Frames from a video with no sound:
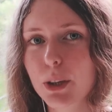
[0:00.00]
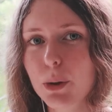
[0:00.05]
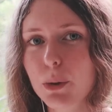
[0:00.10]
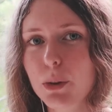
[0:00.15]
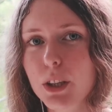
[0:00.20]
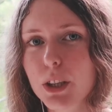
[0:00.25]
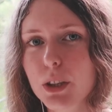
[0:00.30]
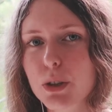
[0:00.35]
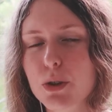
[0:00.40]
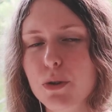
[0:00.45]
You
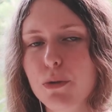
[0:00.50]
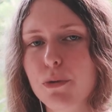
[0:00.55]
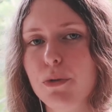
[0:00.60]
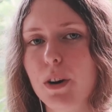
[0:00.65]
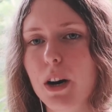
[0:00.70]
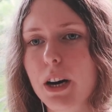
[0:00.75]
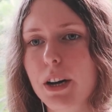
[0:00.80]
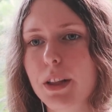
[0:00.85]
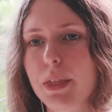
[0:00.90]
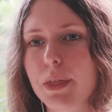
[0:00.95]
need to
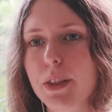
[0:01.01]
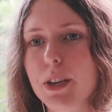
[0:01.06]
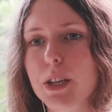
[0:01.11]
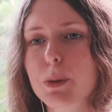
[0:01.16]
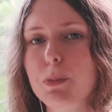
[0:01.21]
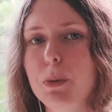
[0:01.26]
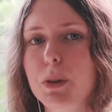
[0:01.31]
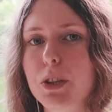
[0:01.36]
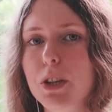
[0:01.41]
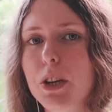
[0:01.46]
find
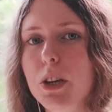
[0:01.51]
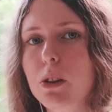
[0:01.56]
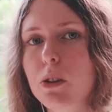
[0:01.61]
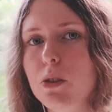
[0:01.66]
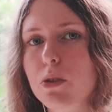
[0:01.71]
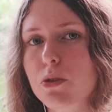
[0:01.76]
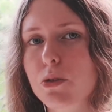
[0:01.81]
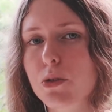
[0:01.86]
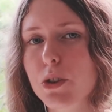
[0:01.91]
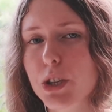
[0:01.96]
this
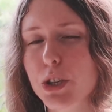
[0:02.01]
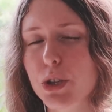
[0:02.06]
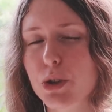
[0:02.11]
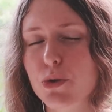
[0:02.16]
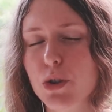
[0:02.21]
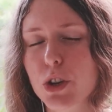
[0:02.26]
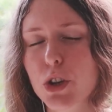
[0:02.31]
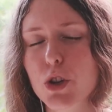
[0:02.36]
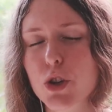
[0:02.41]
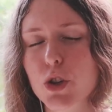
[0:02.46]
particular
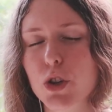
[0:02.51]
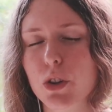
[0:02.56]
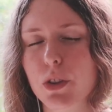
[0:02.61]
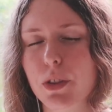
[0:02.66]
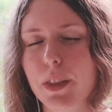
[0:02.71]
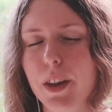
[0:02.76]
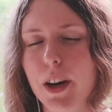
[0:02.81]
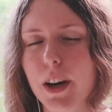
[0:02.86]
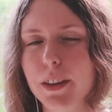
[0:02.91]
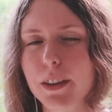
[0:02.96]

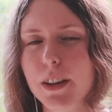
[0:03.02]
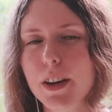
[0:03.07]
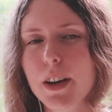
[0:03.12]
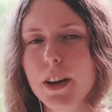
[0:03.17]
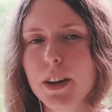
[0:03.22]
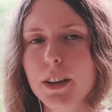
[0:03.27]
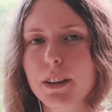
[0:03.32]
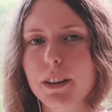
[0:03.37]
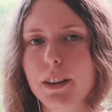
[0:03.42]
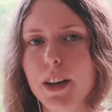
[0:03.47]
restriction that
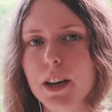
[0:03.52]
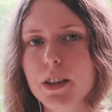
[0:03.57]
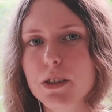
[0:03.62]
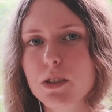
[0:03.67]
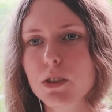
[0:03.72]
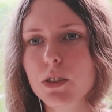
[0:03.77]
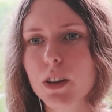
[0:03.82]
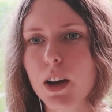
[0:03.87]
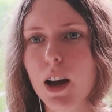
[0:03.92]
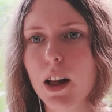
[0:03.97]

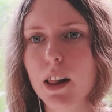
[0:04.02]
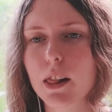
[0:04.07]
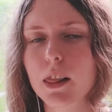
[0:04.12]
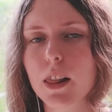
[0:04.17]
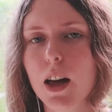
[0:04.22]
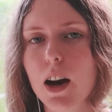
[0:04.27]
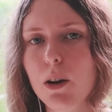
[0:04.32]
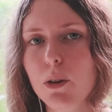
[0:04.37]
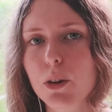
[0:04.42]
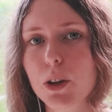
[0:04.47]
doesn't
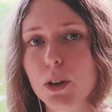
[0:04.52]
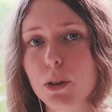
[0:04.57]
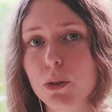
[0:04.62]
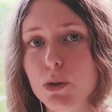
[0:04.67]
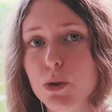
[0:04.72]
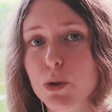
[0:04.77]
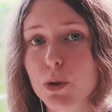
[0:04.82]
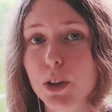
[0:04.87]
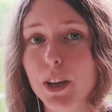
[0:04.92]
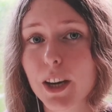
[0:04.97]
allow you
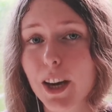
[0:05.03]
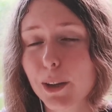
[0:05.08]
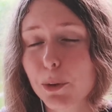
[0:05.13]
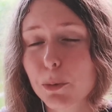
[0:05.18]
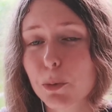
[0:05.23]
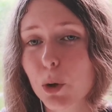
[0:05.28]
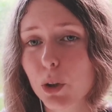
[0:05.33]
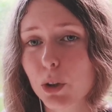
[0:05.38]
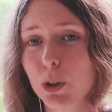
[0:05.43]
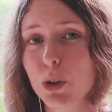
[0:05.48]
to get
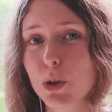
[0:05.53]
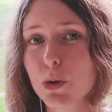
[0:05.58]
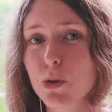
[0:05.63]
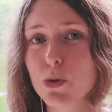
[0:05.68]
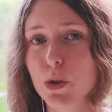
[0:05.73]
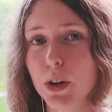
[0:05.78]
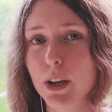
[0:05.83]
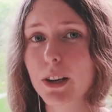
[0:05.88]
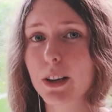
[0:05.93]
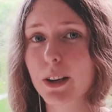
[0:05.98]
what you
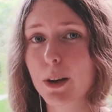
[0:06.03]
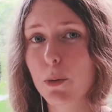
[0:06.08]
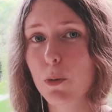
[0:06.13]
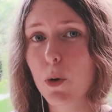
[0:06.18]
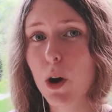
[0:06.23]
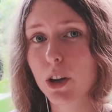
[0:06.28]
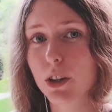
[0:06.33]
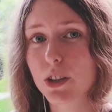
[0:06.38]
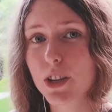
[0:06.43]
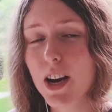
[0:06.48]
really
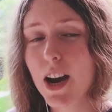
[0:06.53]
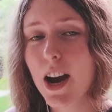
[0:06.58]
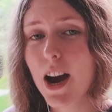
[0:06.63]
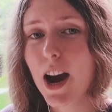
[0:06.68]
want.